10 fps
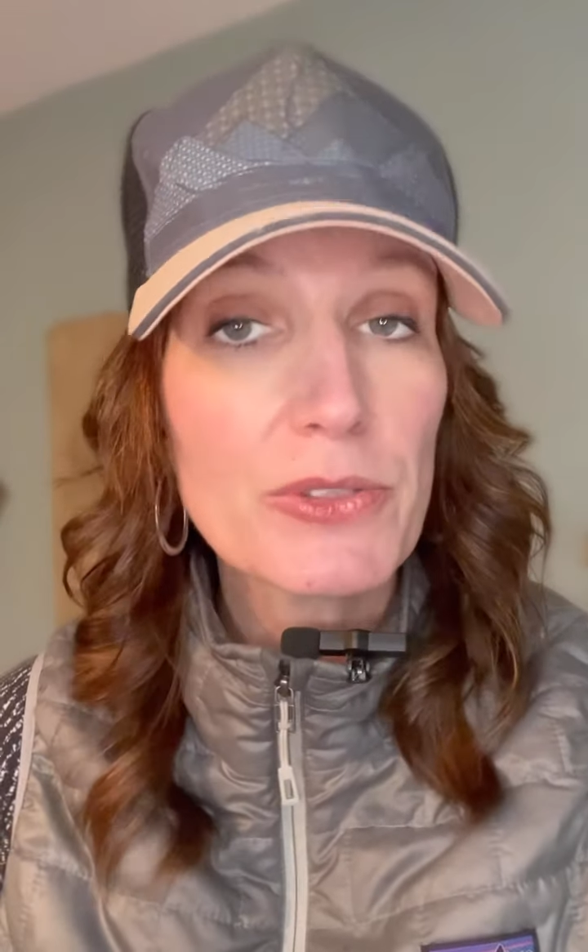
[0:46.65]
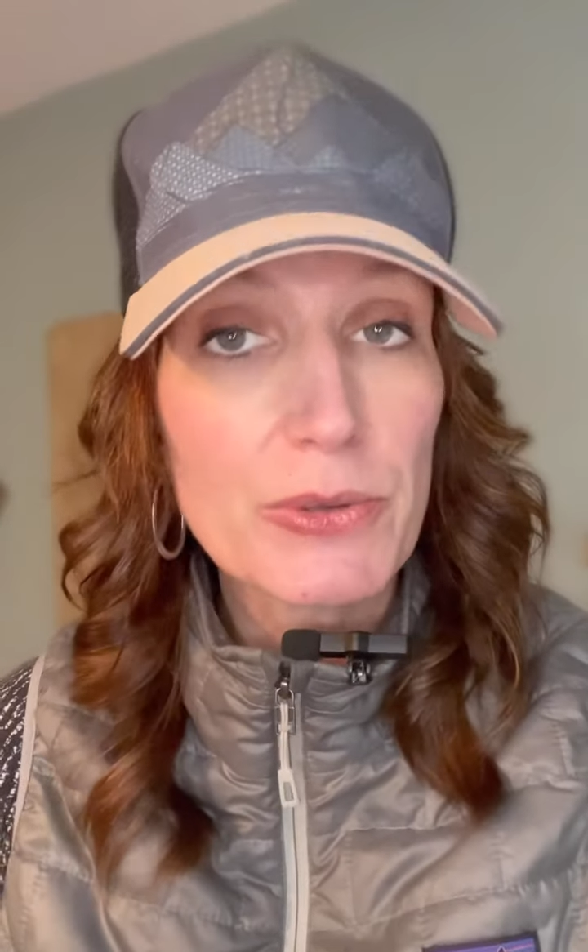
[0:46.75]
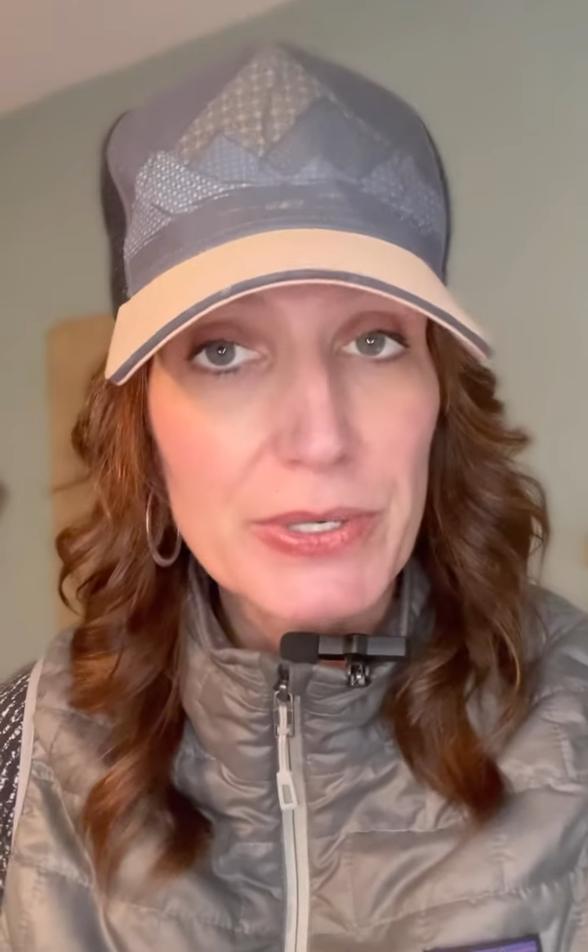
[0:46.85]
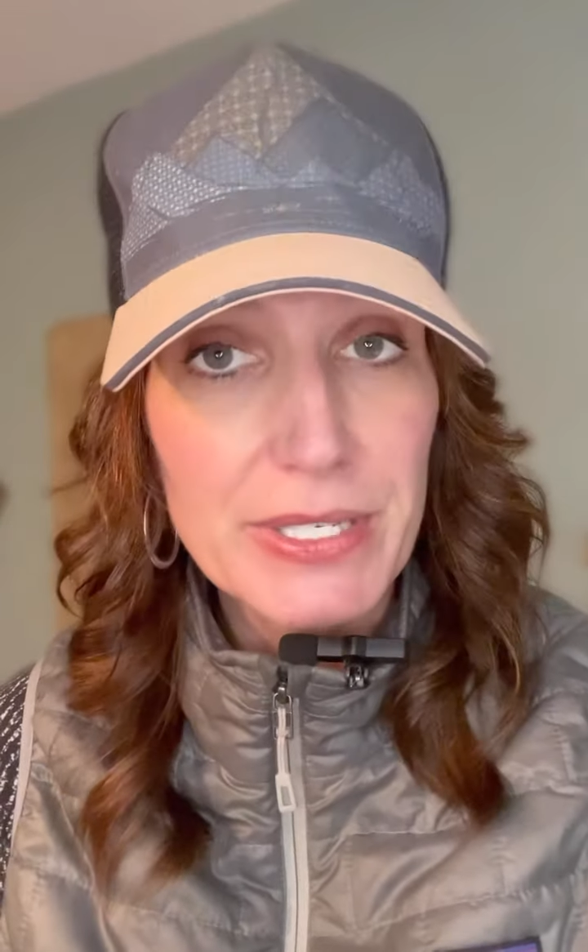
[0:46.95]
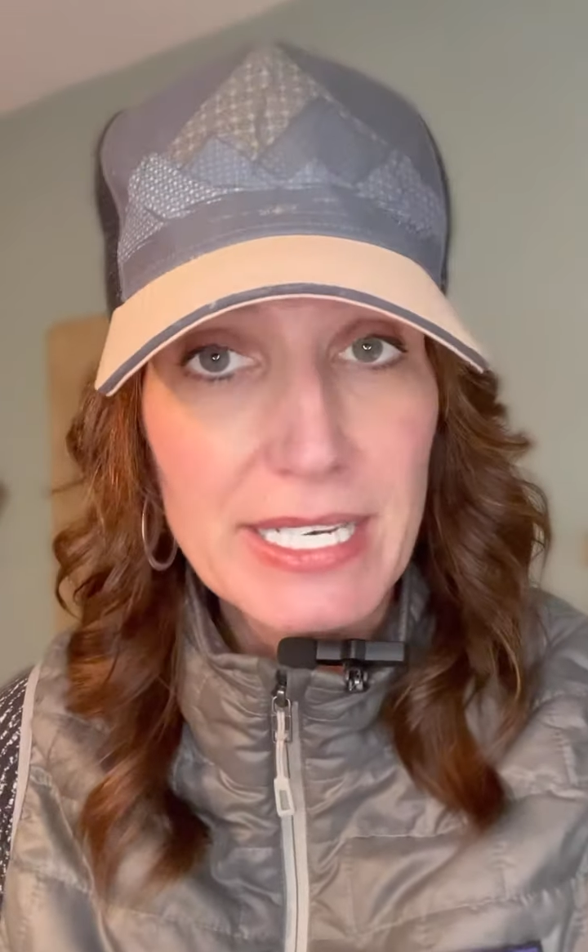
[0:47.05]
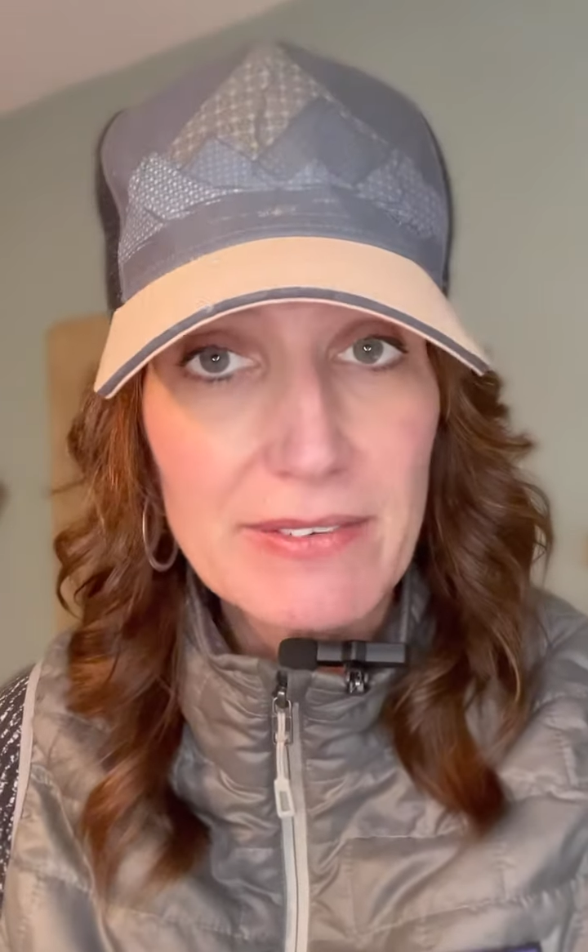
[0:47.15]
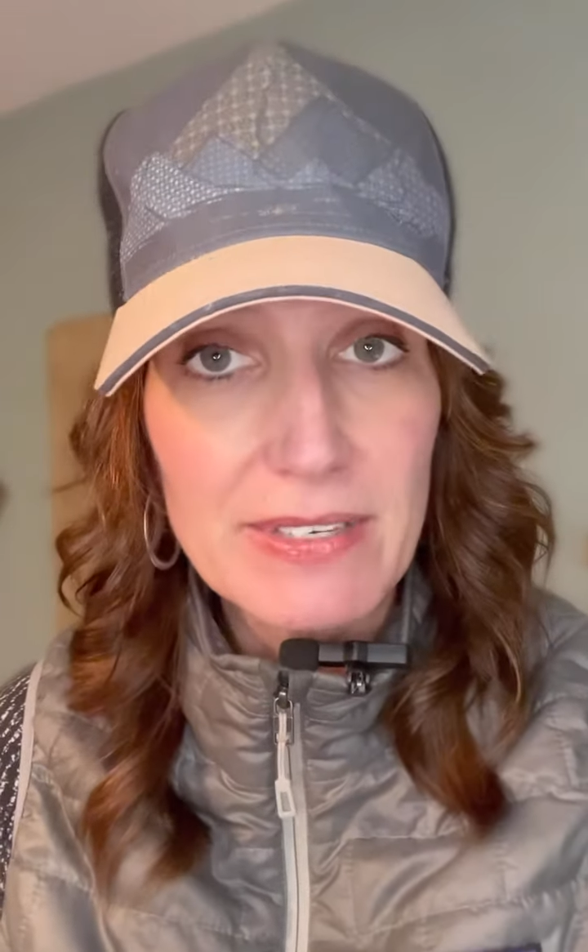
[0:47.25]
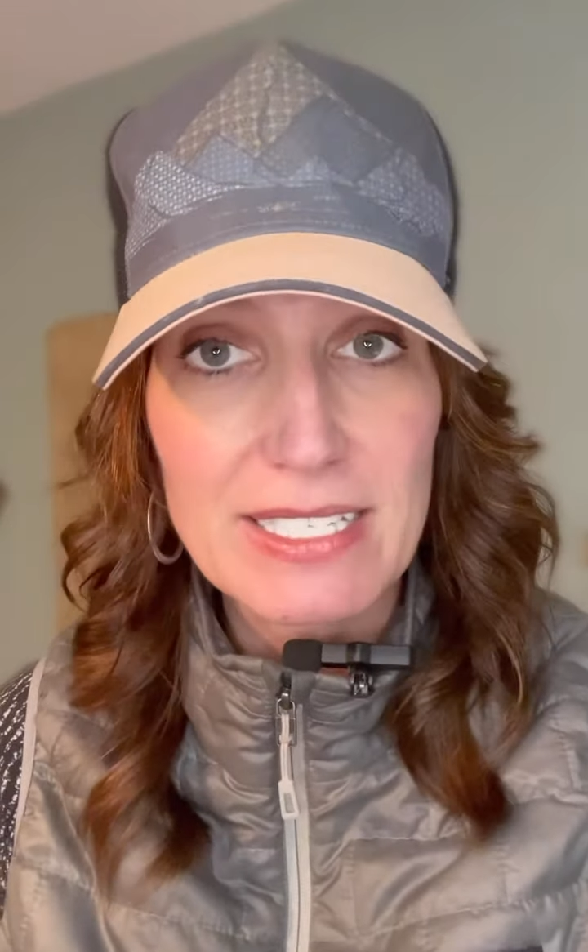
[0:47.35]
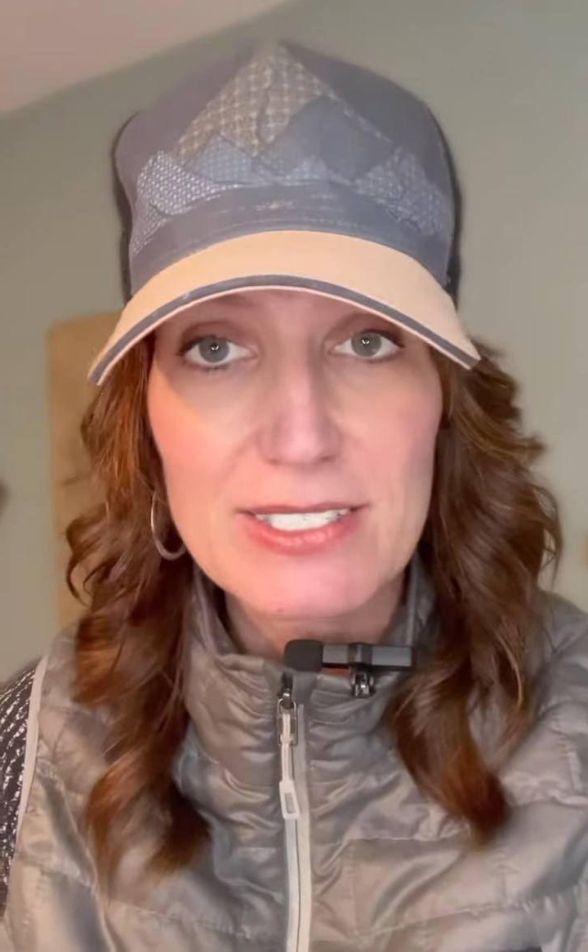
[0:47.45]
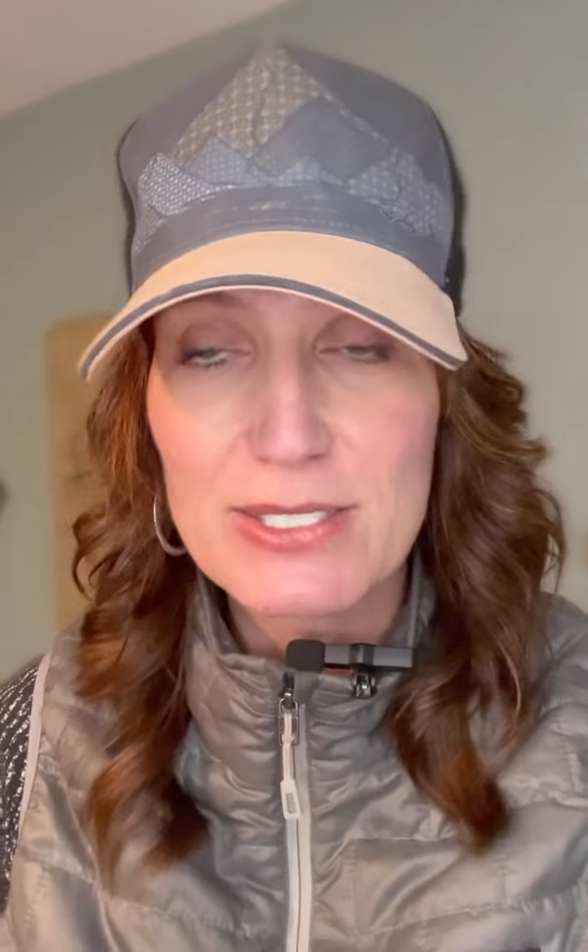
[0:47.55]
through her
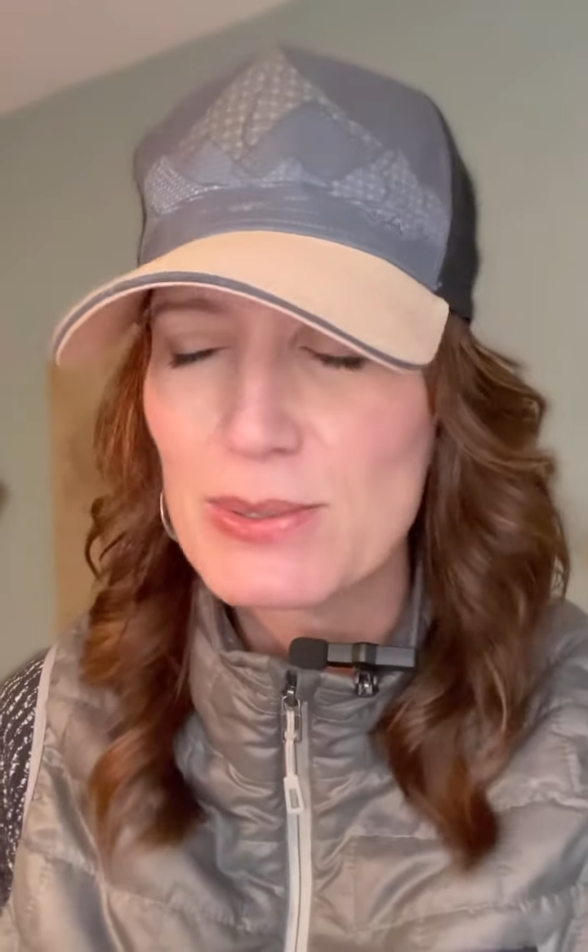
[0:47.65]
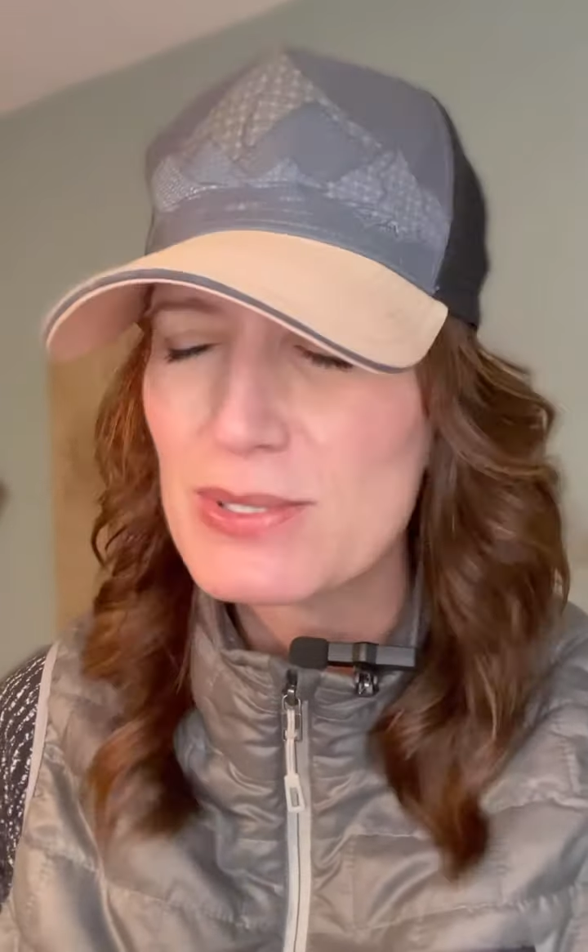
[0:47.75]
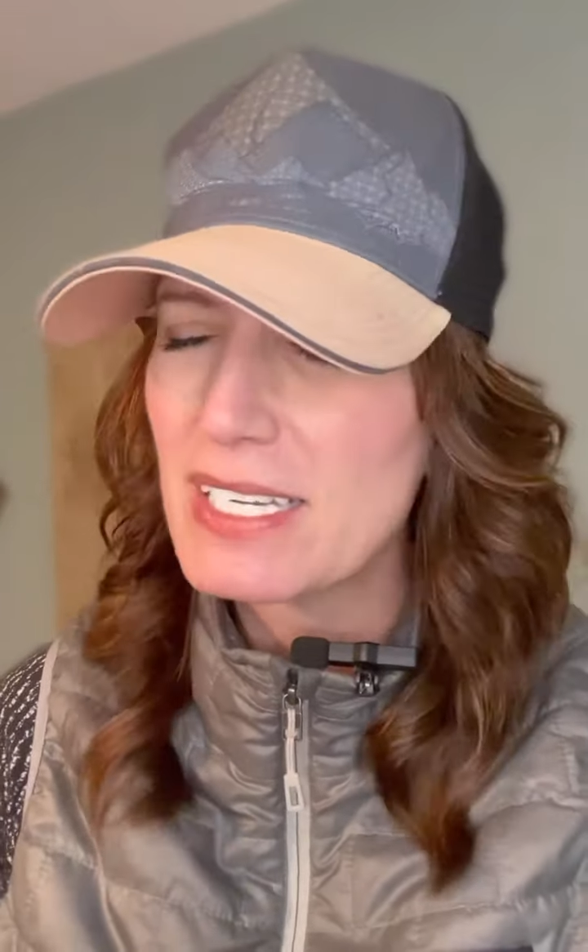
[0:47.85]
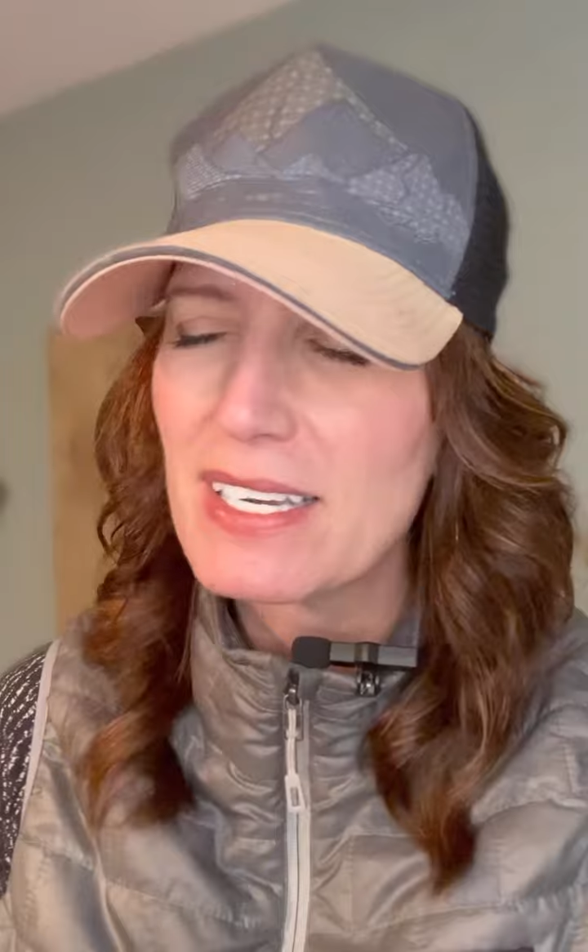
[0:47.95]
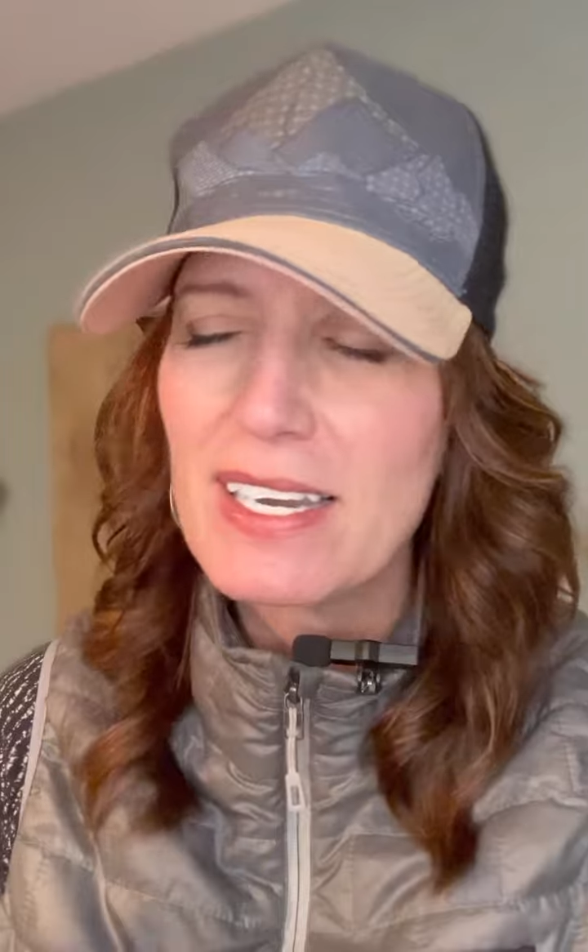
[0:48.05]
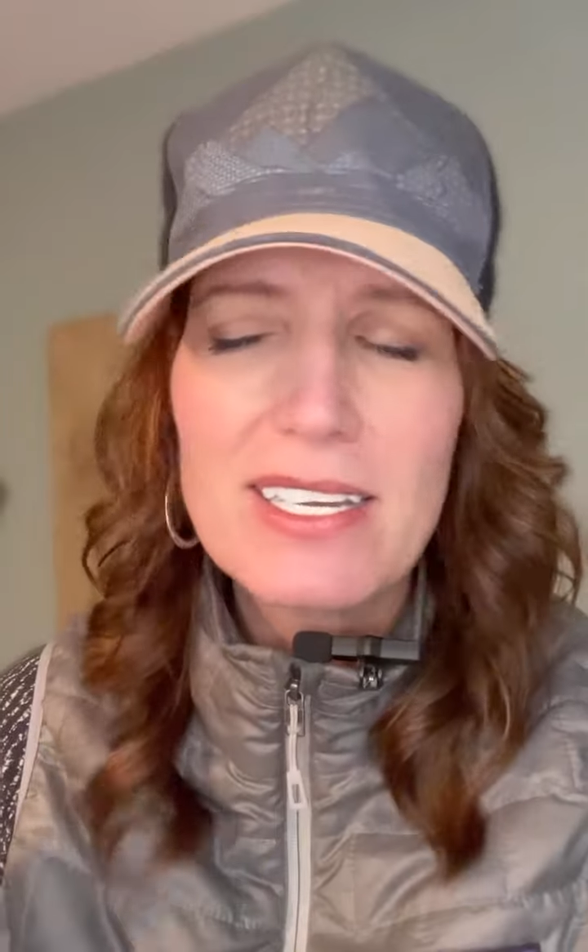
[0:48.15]
giving. So it was like